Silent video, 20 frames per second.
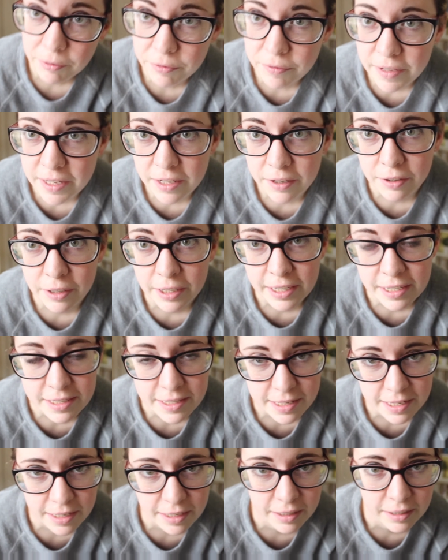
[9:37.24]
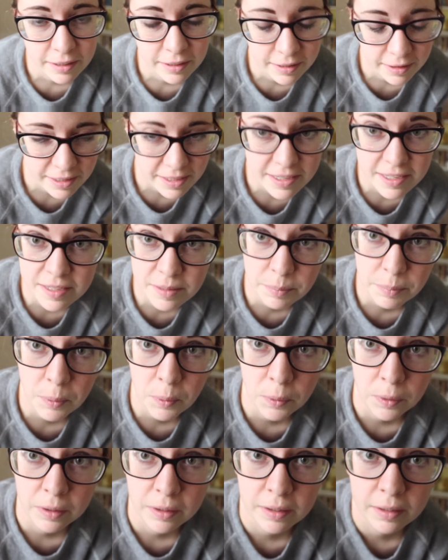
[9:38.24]
fingerings here. This is
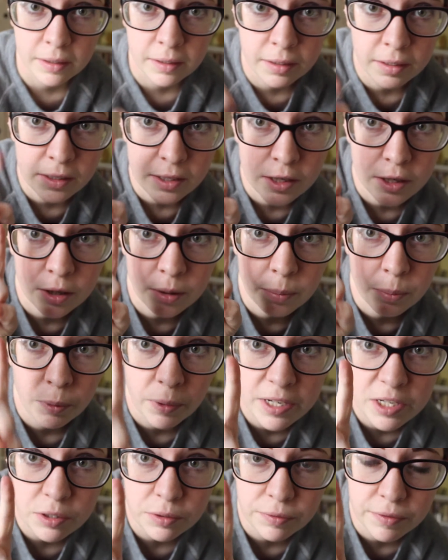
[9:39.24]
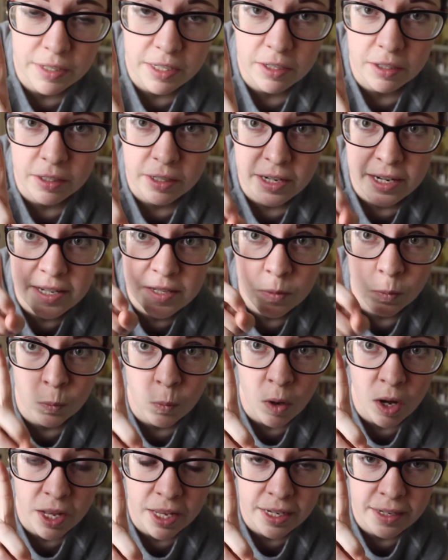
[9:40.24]
important. Your pointer finger is
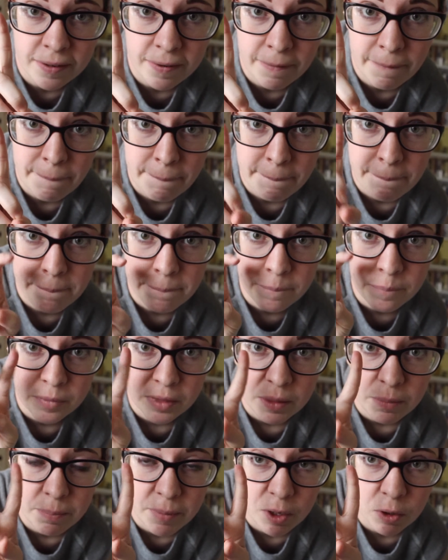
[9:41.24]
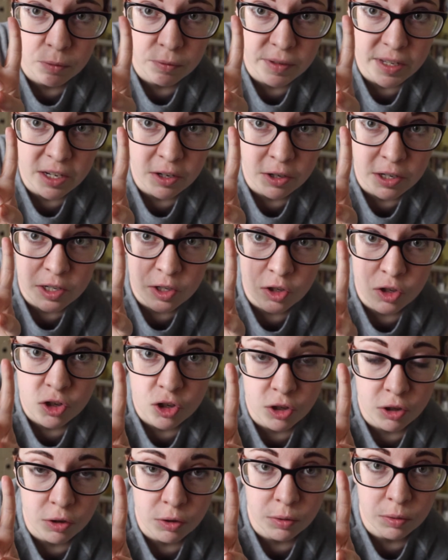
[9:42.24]
1, middle finger is
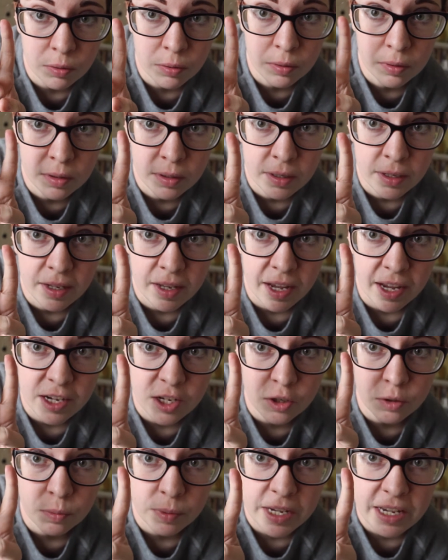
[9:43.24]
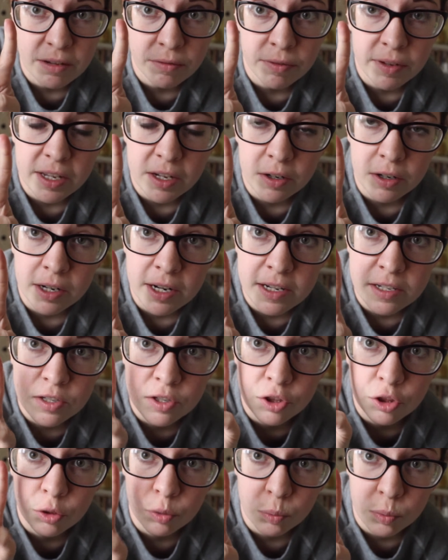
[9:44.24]
2, and your ring finger
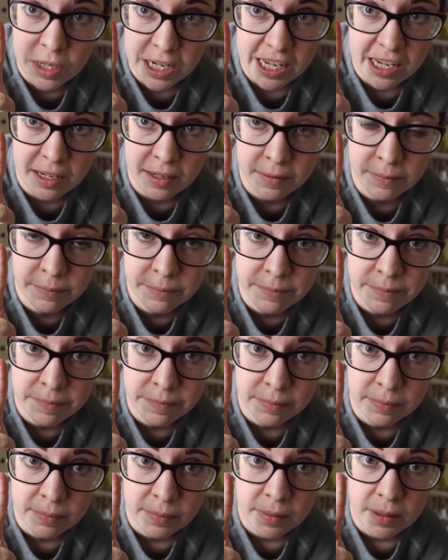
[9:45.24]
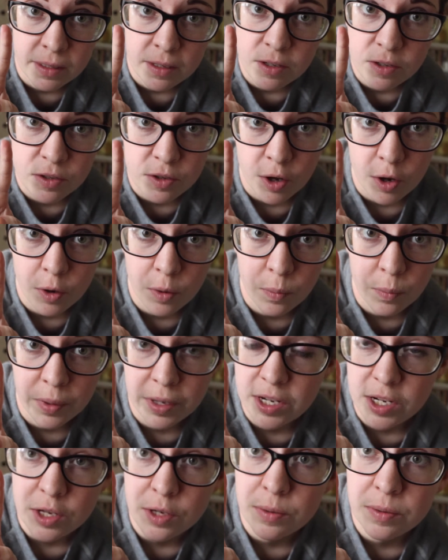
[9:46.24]
is 3. So
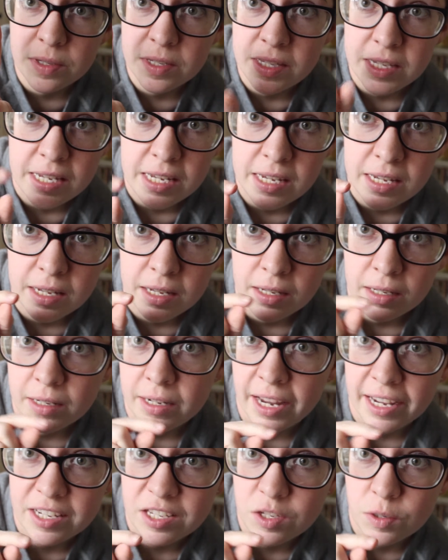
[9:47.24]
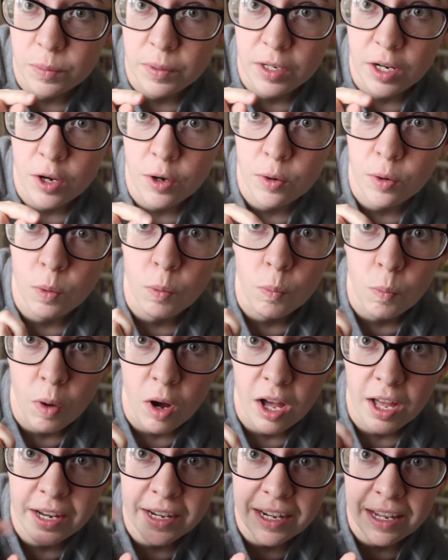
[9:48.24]
when you see next to a note
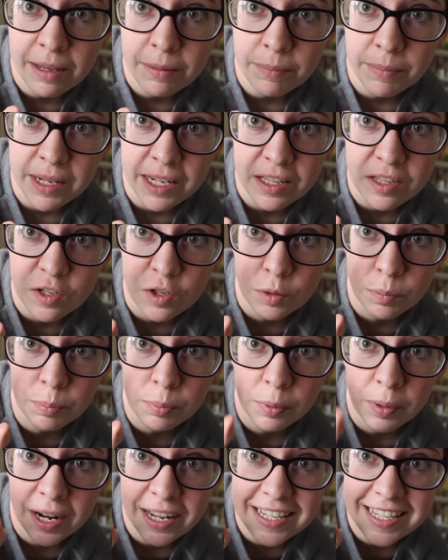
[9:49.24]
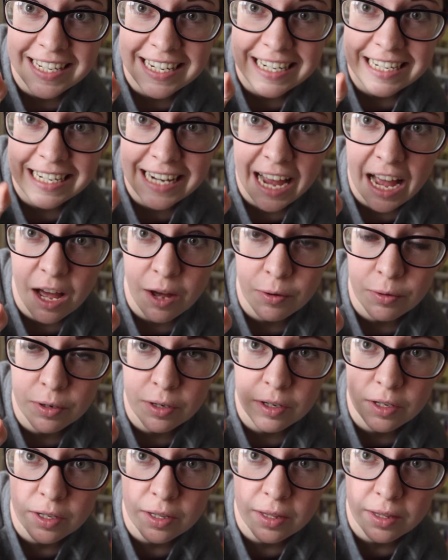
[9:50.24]
1, it means you're pressing
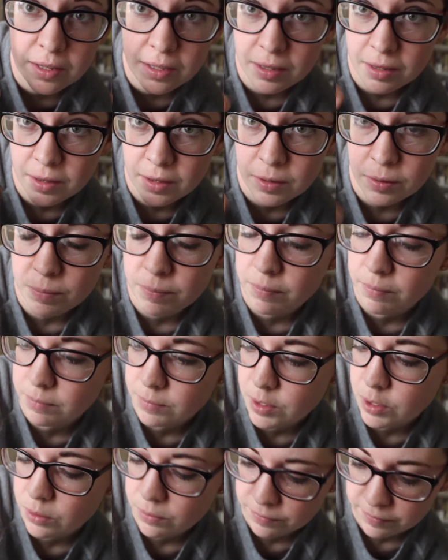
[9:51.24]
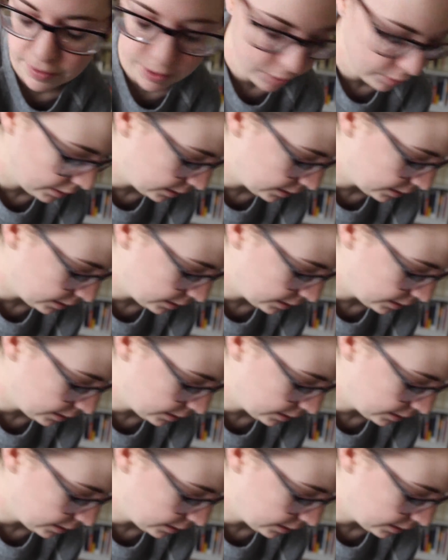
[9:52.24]
down your finger